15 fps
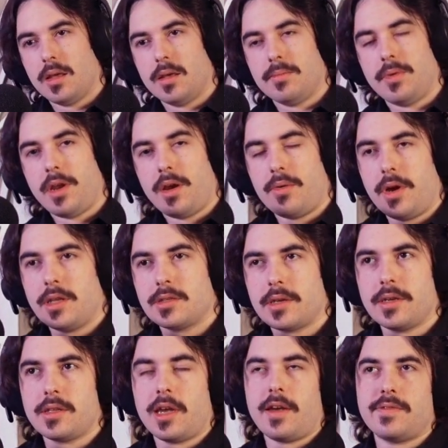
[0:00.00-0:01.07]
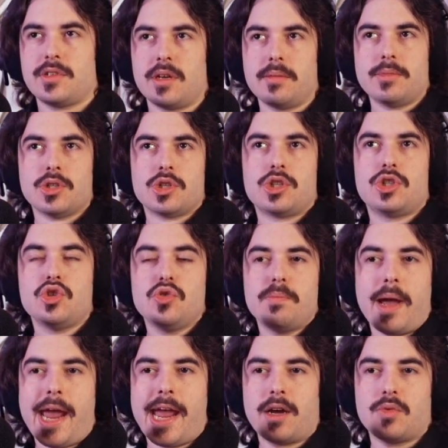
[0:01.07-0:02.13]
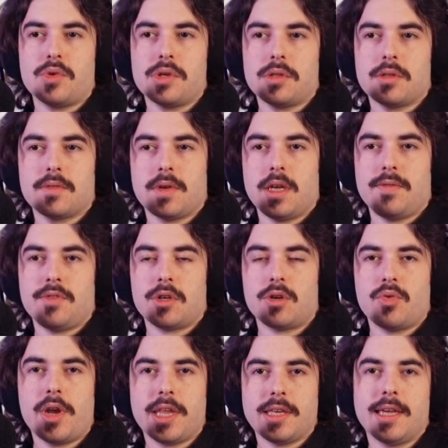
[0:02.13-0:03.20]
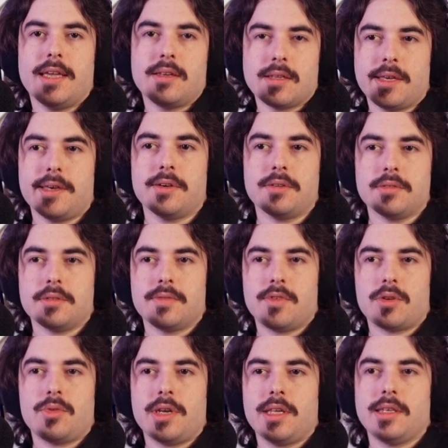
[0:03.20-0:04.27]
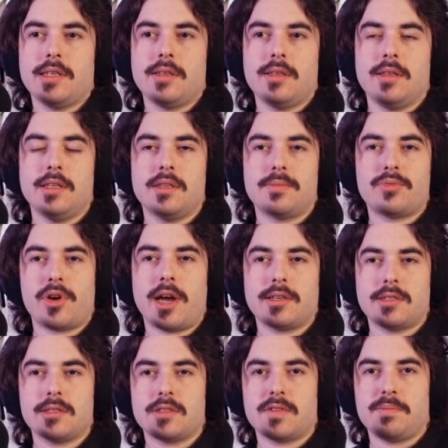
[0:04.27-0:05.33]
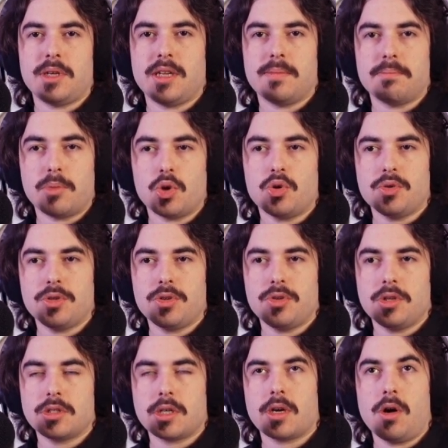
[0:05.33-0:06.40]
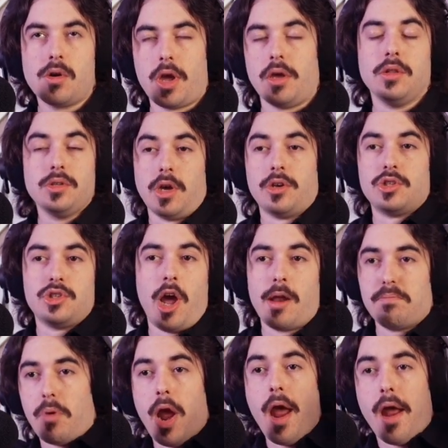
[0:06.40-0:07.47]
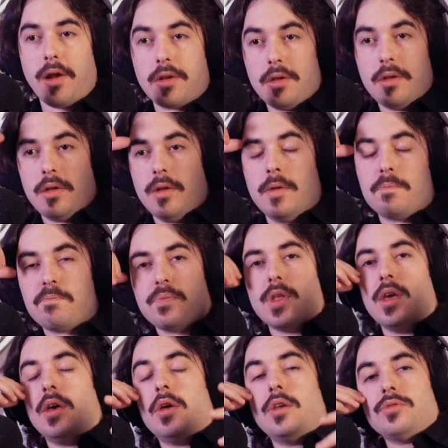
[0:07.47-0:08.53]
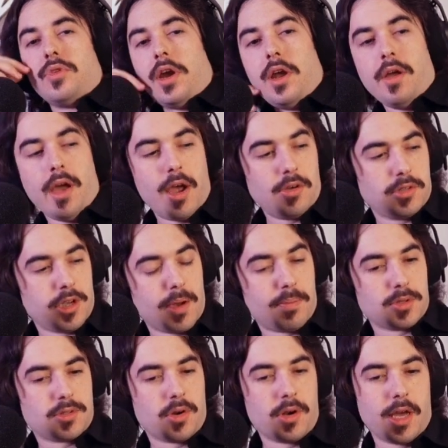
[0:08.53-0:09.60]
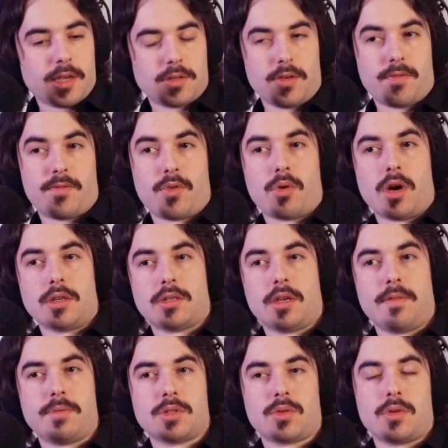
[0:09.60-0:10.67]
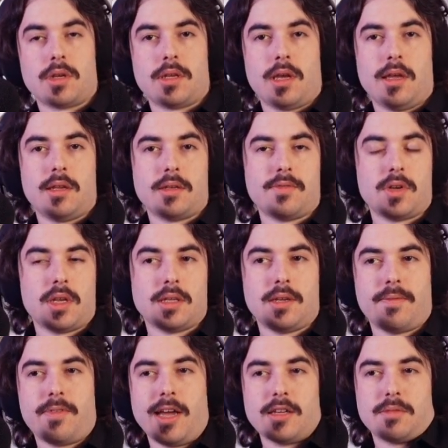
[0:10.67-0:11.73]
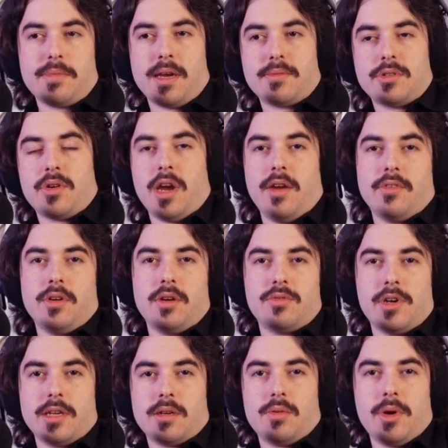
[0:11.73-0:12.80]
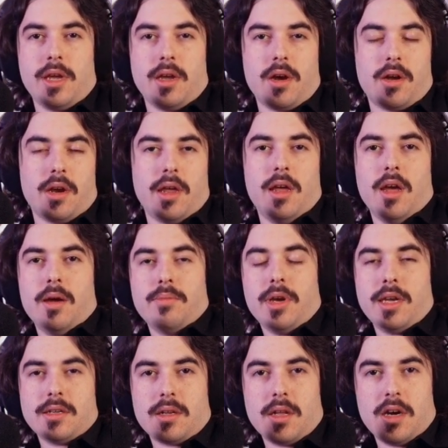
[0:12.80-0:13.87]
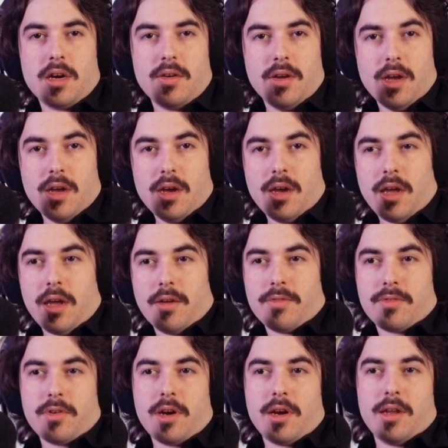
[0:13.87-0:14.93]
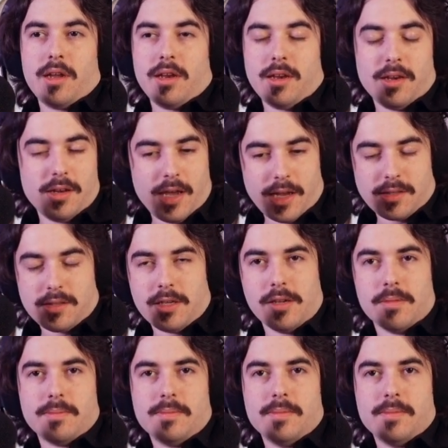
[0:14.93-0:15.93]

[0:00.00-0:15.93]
But anyway, it's nice to have something to shoot back with if you're already getting killed. If you're already in the process of being murdered, it's like, okay, at least I shot back. So anyway, that was the episode. Thanks for watching episode 87 of the Tim Facts Bomb Show. Have a good rest of the week. All right. Peace, love, and that's it.